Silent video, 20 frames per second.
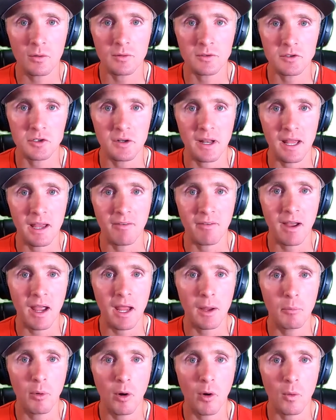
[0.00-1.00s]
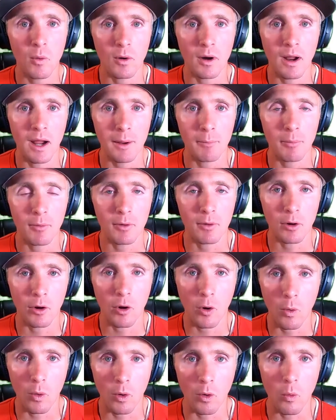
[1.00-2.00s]
It should have hypo or
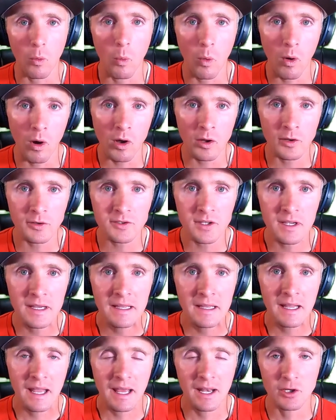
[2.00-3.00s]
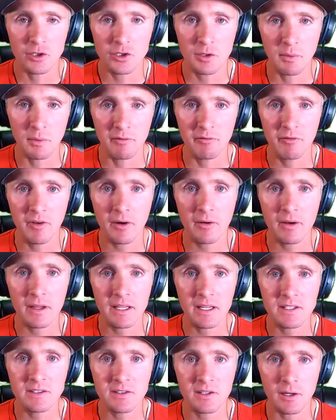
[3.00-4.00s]
hyperechoic walls, and it should be very
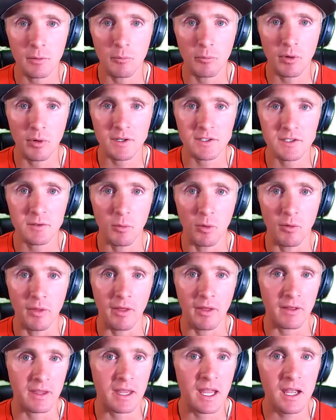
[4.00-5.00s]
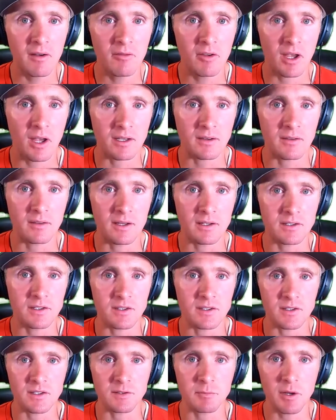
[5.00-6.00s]
easily compressible. Now, the caveat to this
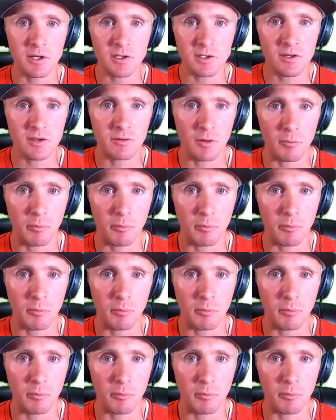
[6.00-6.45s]
is, especially if the